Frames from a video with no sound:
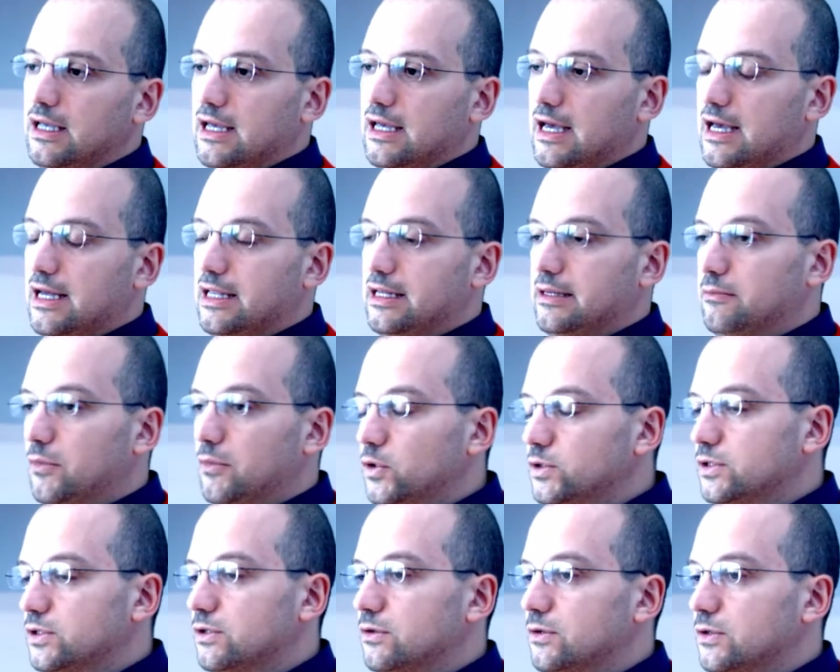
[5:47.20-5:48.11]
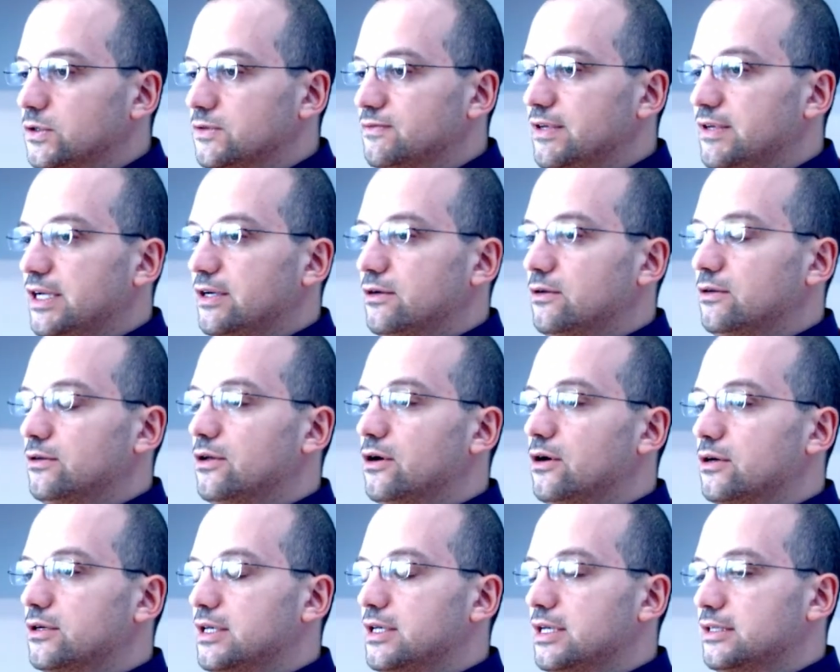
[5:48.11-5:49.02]
and most of those vehicle
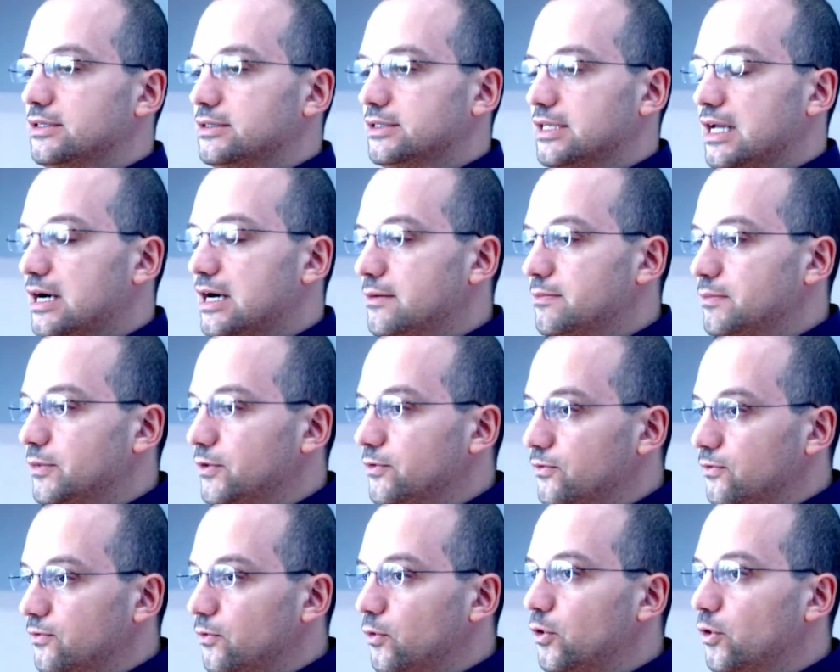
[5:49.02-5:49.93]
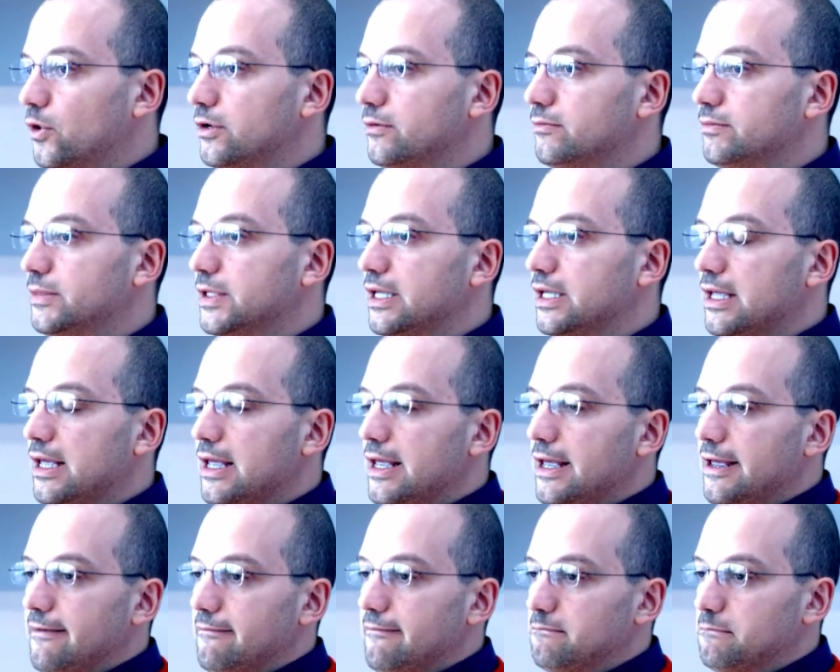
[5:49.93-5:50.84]
dockings are performed
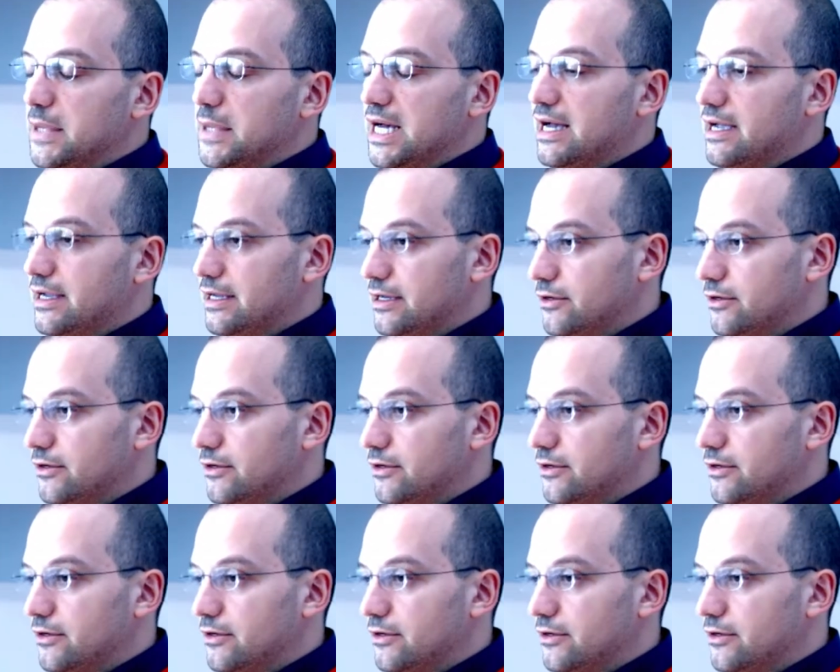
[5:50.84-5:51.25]
by